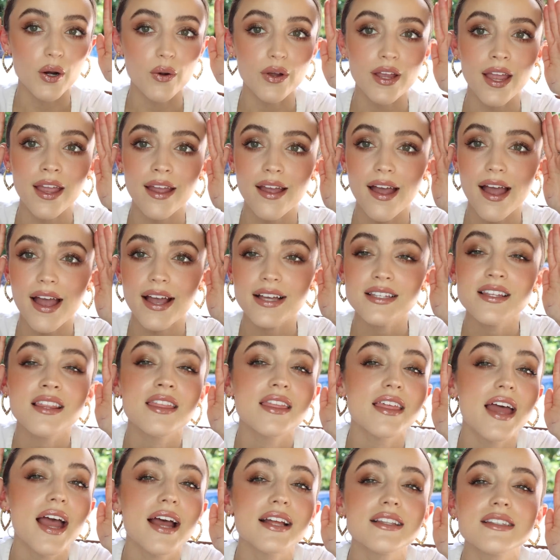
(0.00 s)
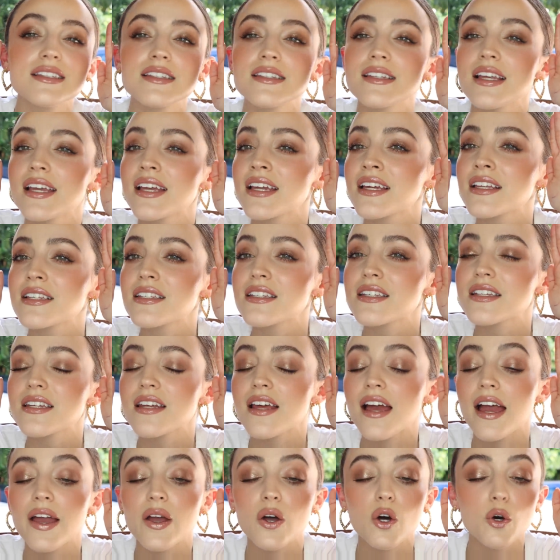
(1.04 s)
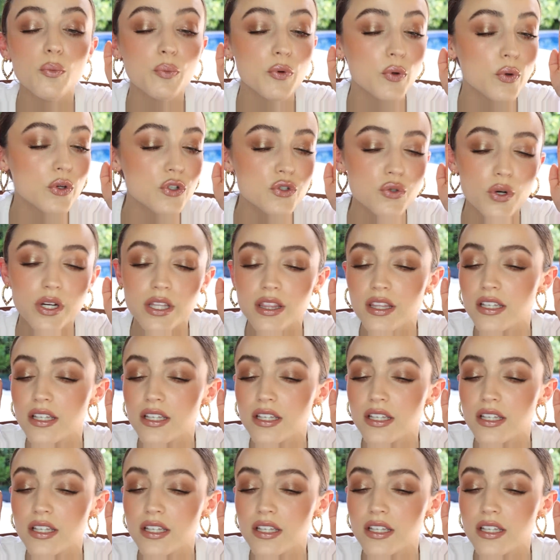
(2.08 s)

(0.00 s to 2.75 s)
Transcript: okay guys, that's it. I hope you enjoyed